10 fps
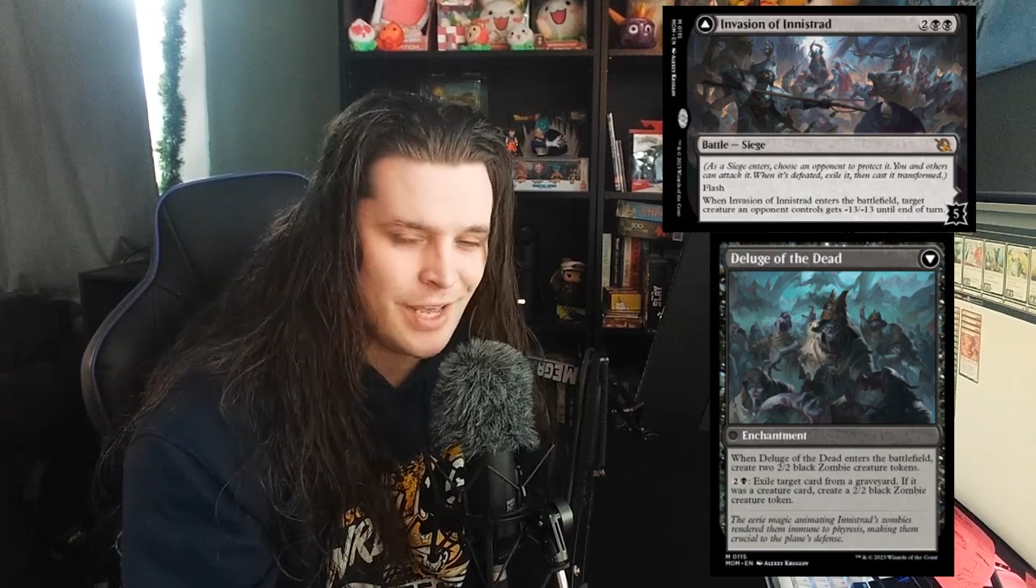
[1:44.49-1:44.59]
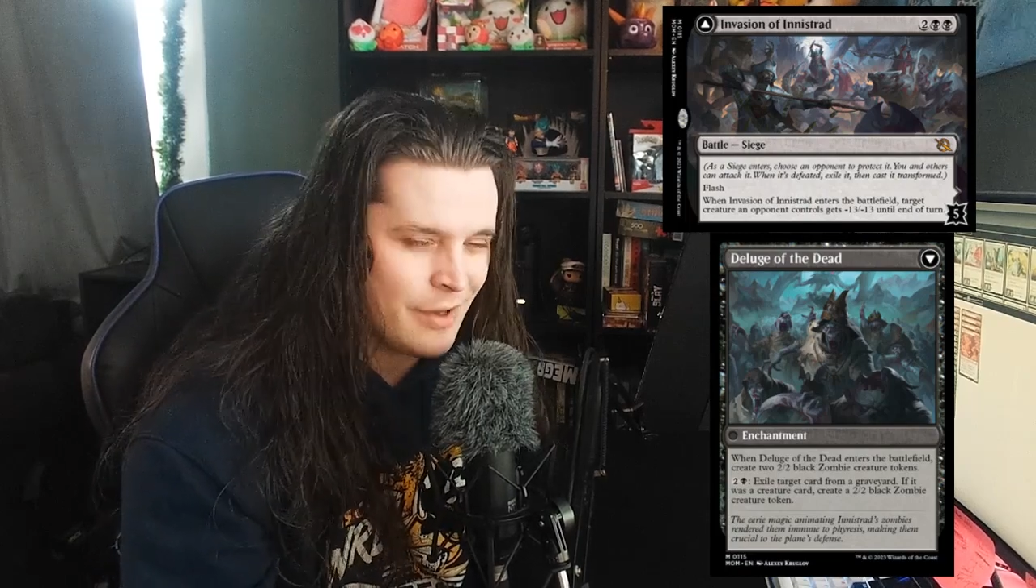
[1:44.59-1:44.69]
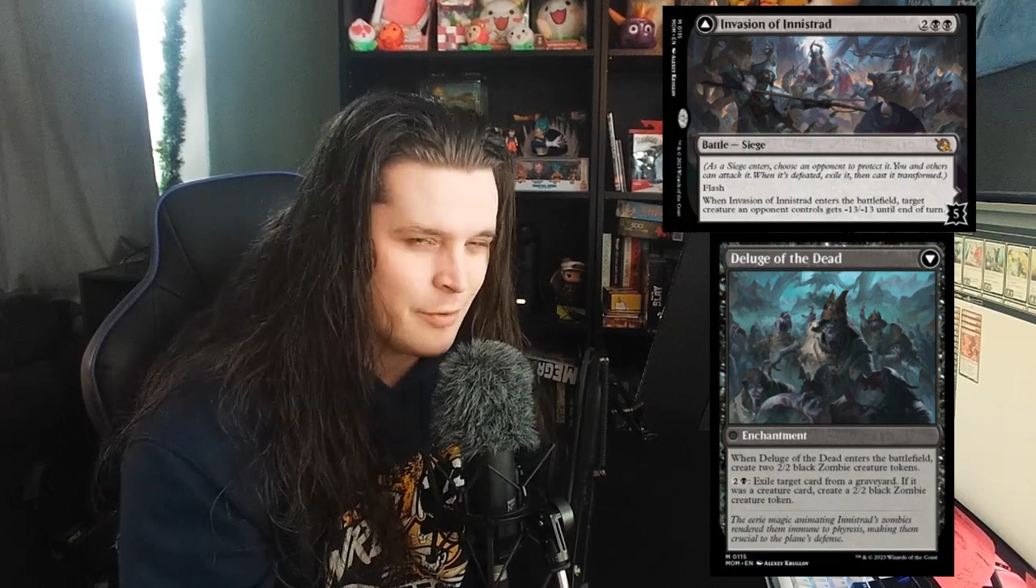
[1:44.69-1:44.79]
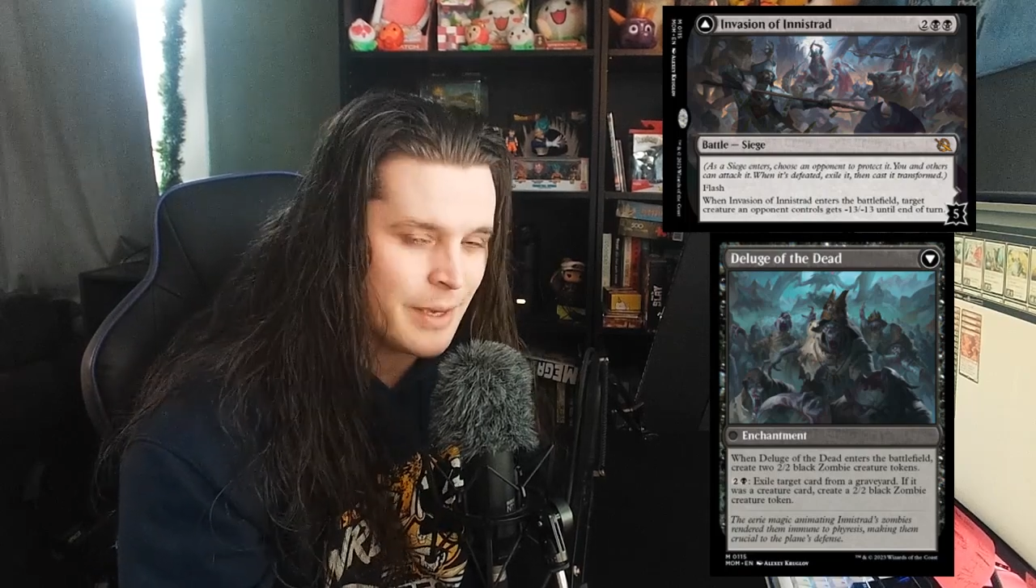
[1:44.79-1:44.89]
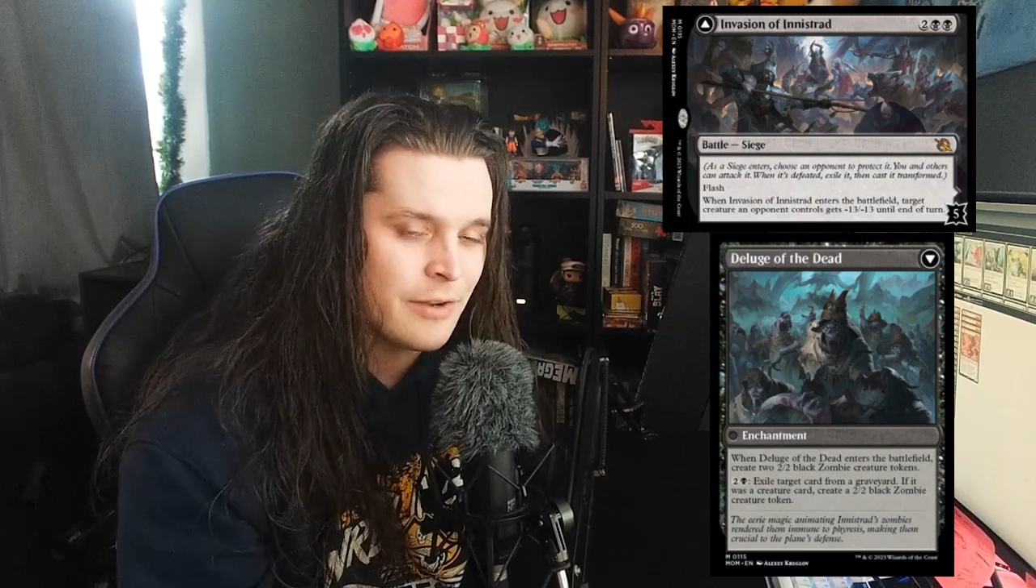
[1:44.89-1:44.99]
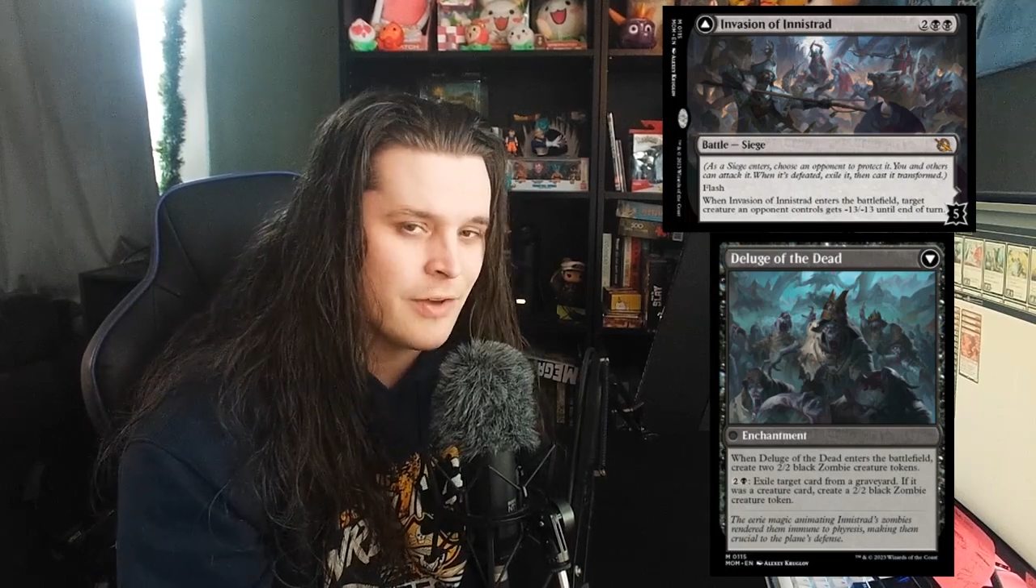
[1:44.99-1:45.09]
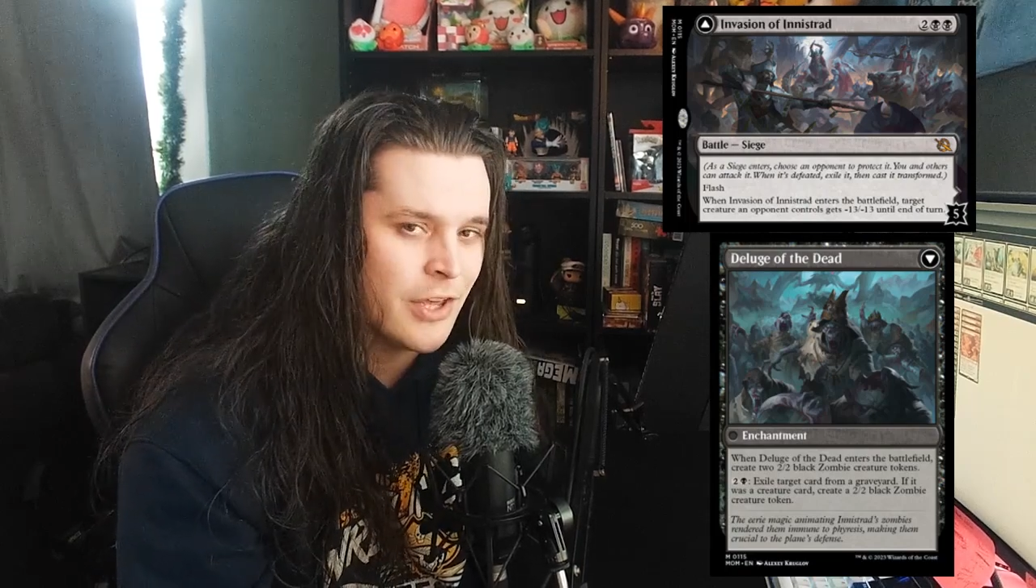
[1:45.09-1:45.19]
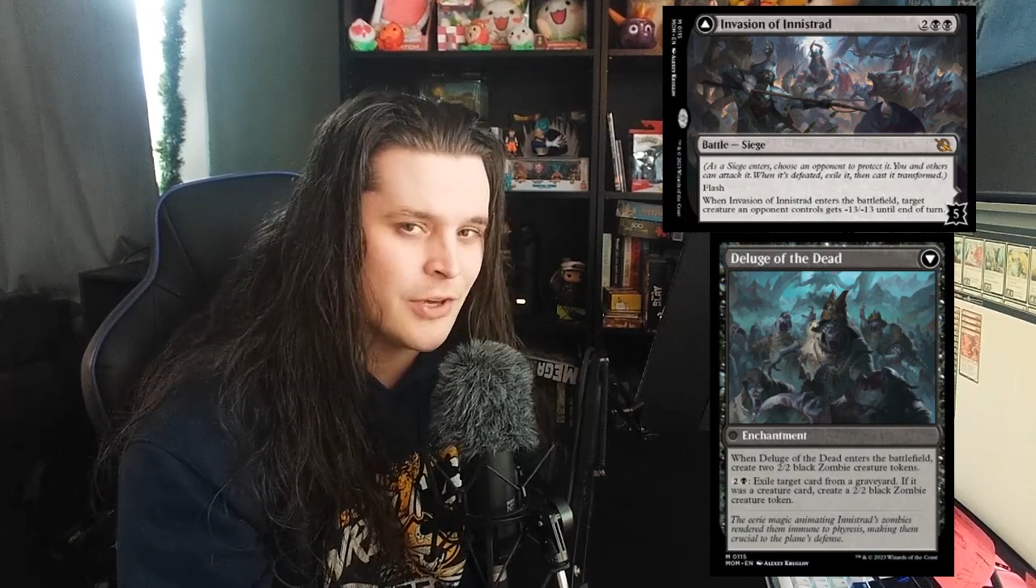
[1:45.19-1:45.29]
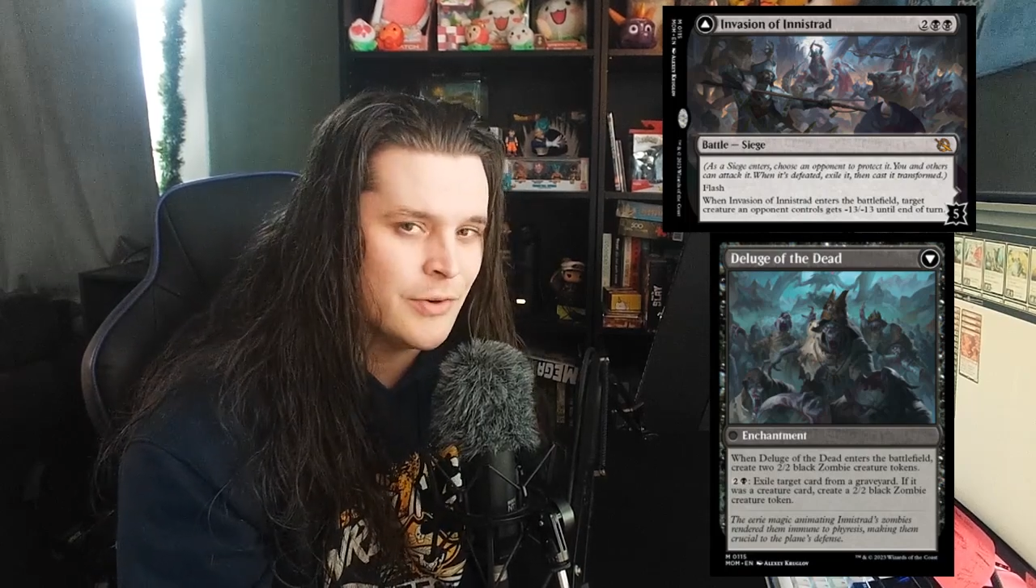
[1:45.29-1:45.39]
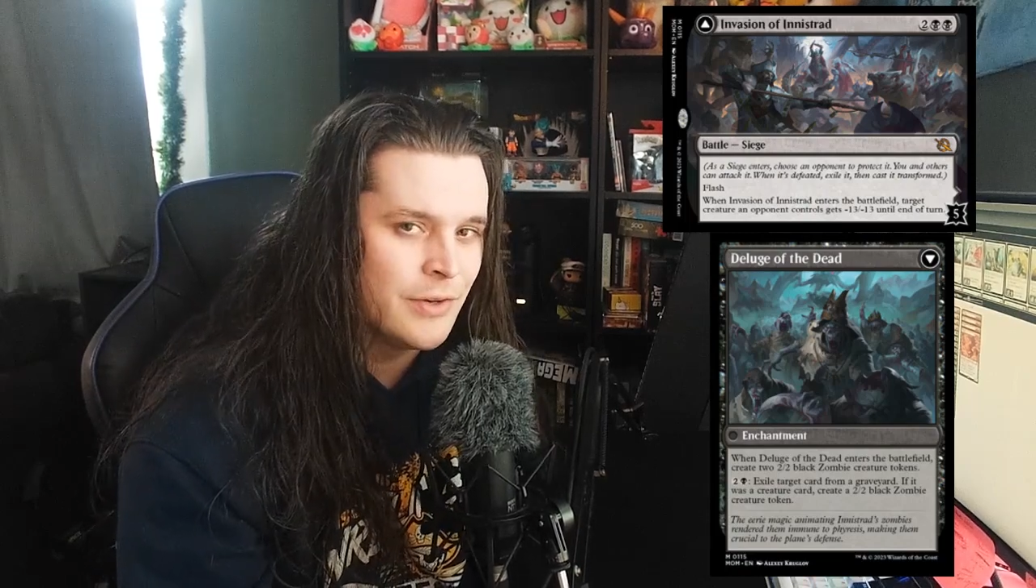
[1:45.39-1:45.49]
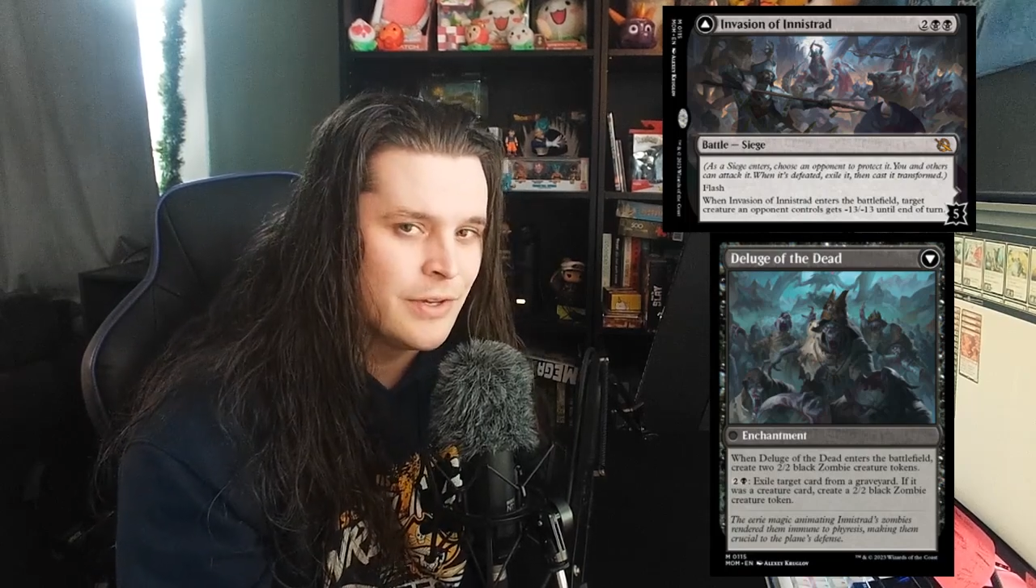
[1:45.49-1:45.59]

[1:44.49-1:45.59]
have a mana value.